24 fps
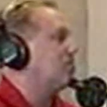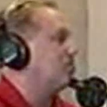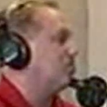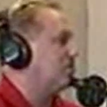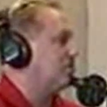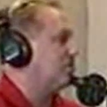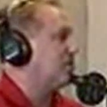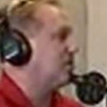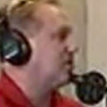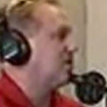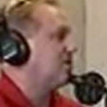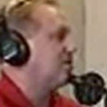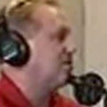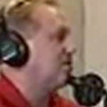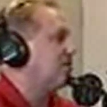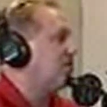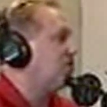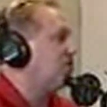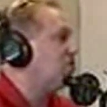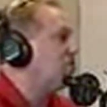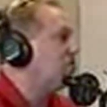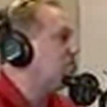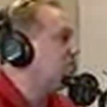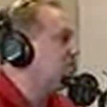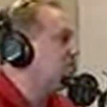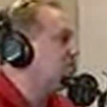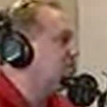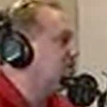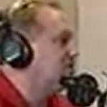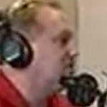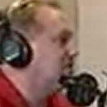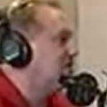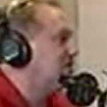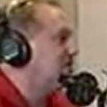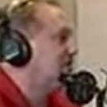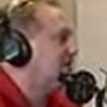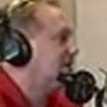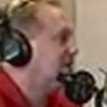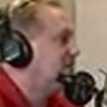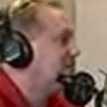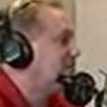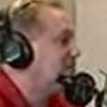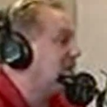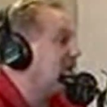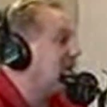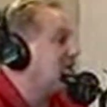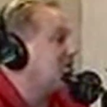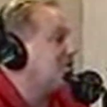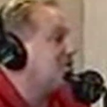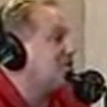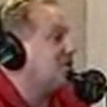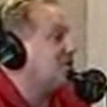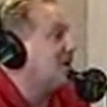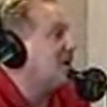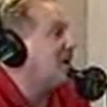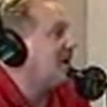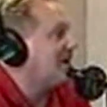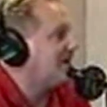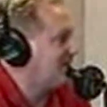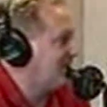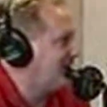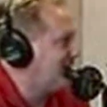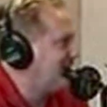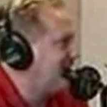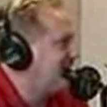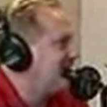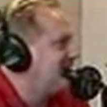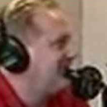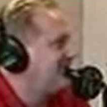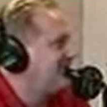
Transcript: or bulk sales of homes, but I was shocked.